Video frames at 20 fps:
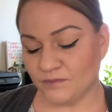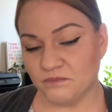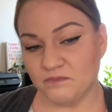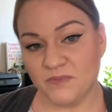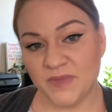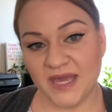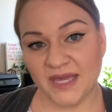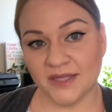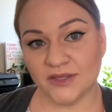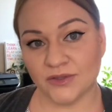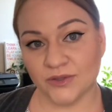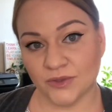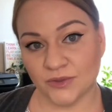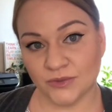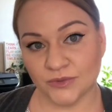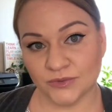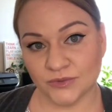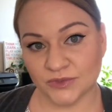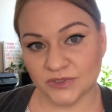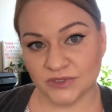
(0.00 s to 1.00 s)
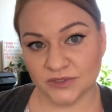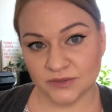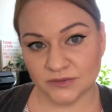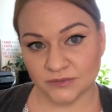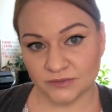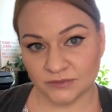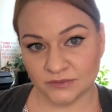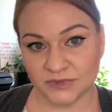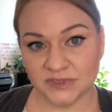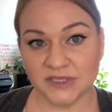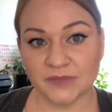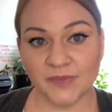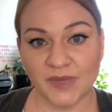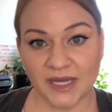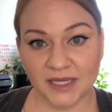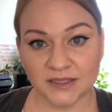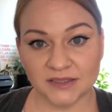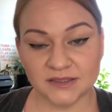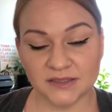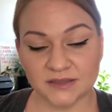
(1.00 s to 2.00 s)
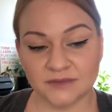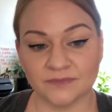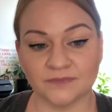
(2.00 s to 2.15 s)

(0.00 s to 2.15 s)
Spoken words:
make those demands.